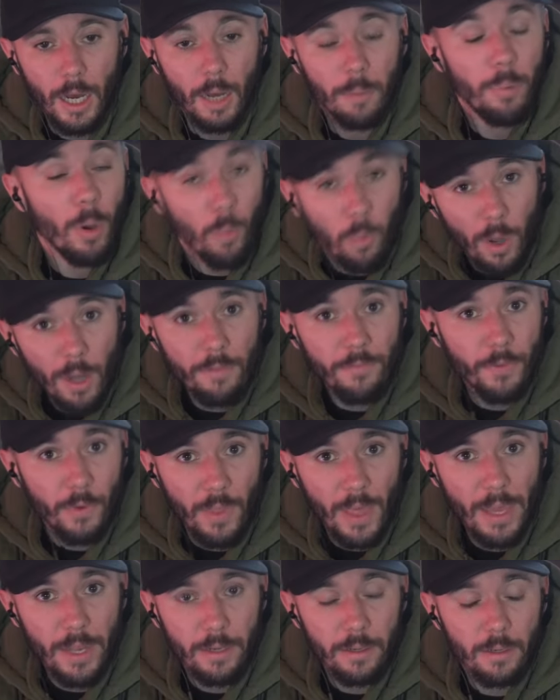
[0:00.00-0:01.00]
Uh, but one
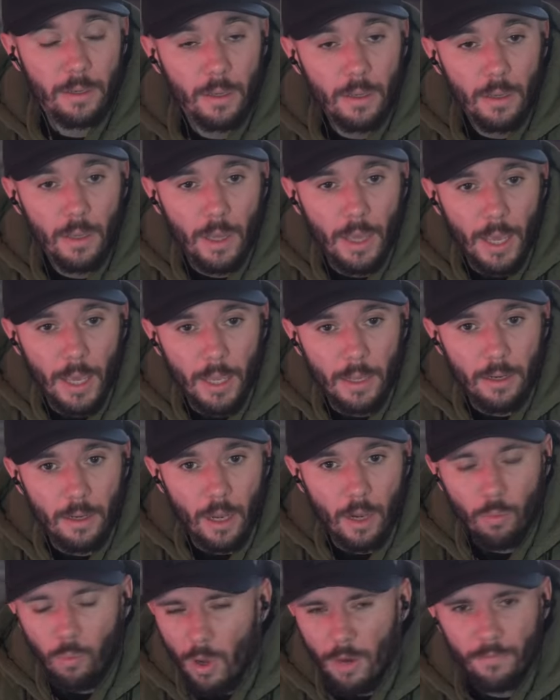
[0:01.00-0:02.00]
for that,
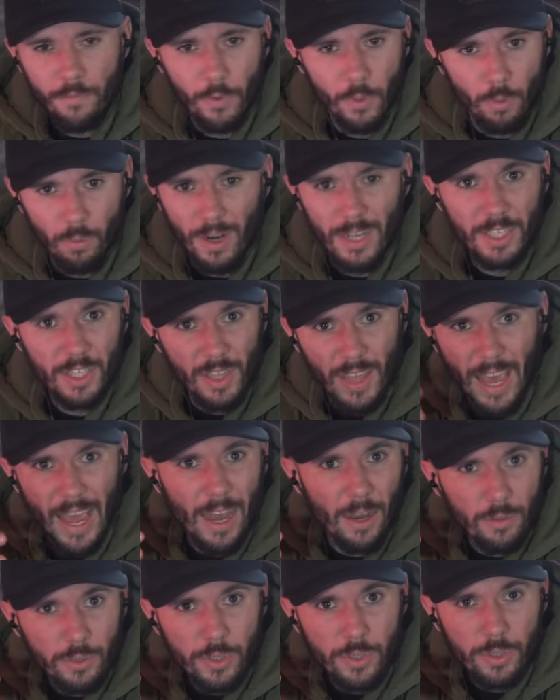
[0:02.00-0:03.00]
and uh, one for the rest of the
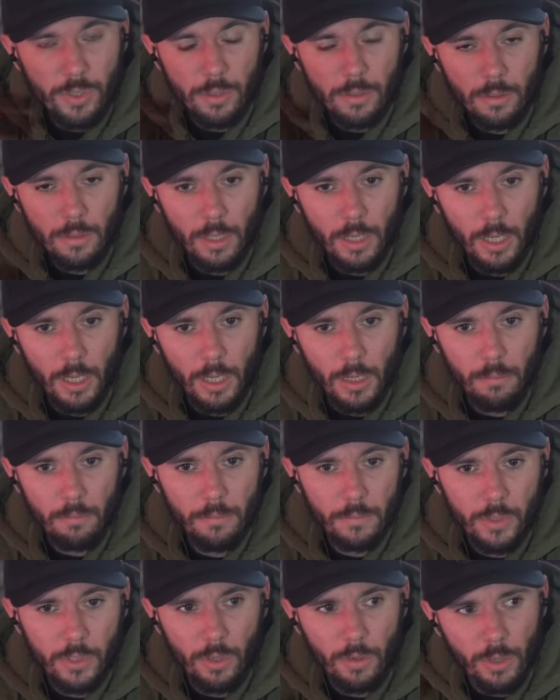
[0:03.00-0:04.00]
house.
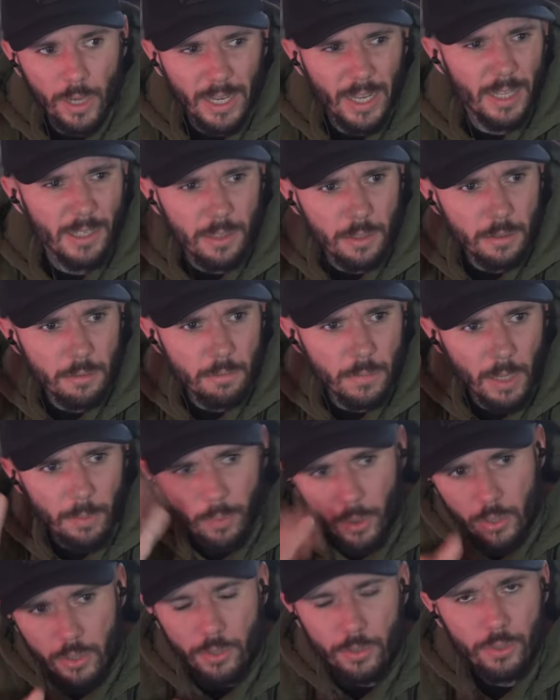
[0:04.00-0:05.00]
Um, so I guess
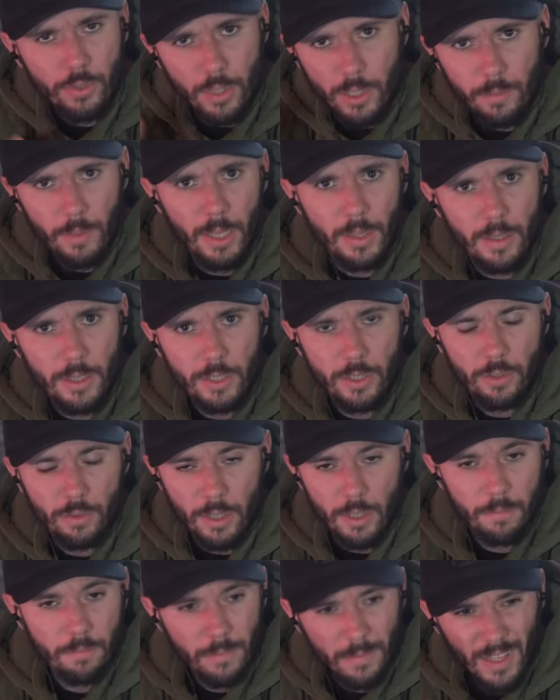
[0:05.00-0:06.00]
my personal stream and this
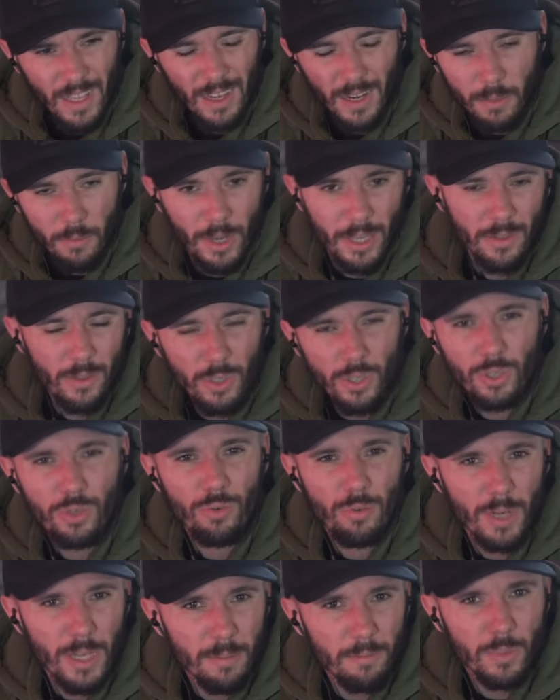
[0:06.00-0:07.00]
stream. Anyway, the
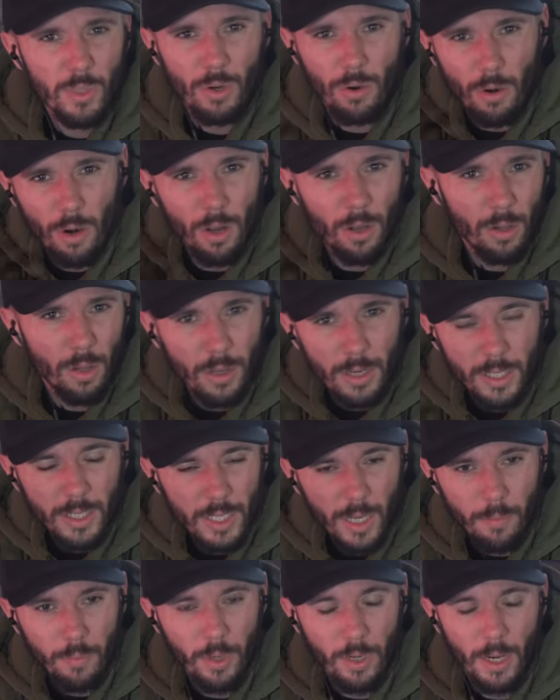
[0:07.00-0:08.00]
streams are all on a
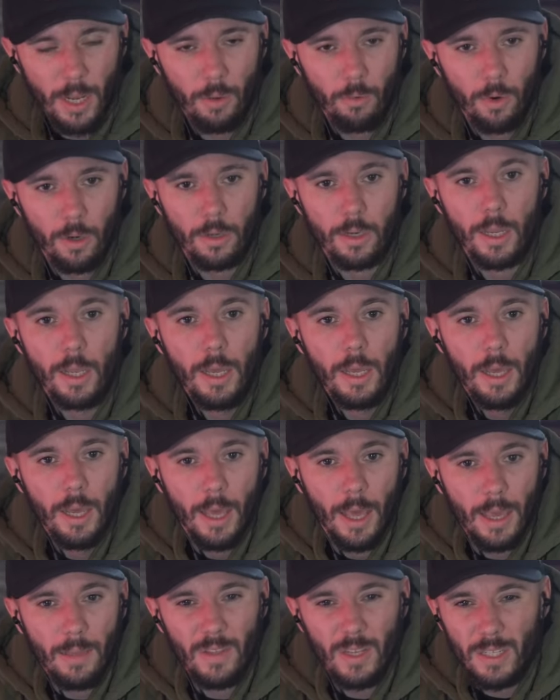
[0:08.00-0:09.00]
separate network,
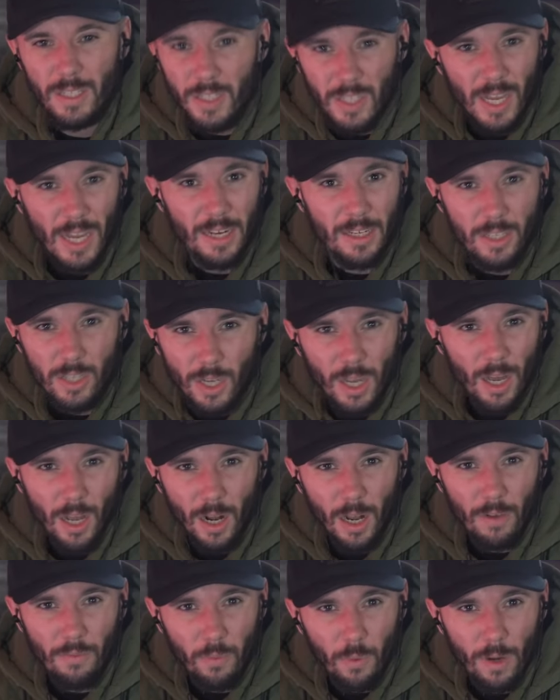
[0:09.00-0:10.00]
and they decided to
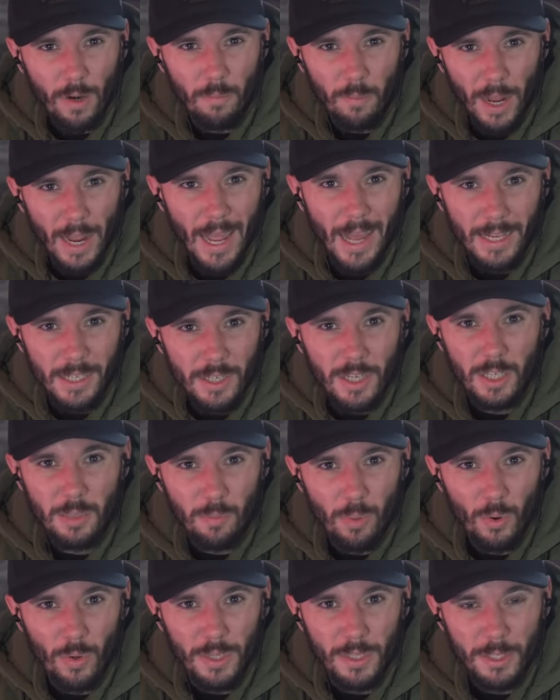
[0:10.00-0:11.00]
cut off one of my
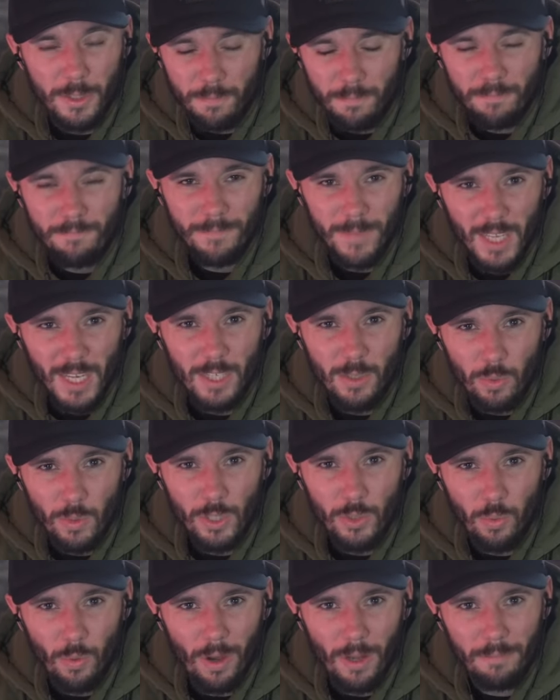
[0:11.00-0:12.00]
access points. Guess
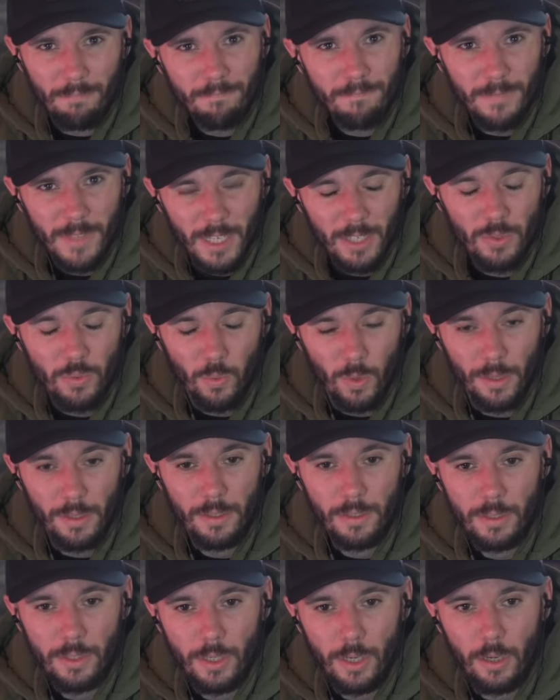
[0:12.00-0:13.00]
which one? This
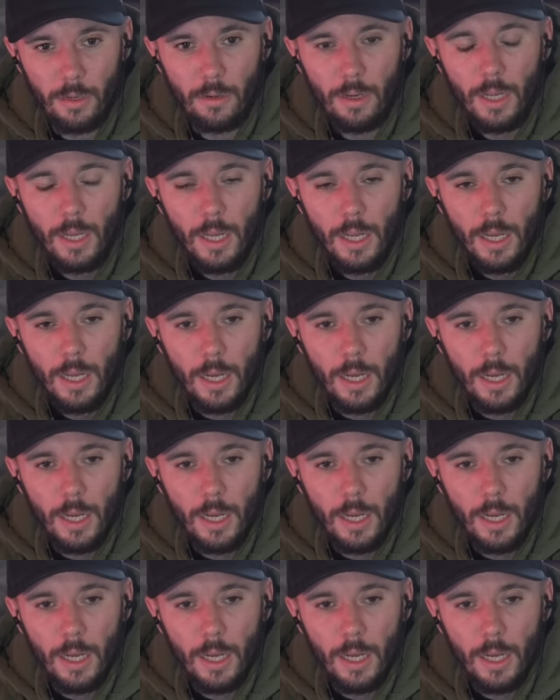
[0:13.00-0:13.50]
one. So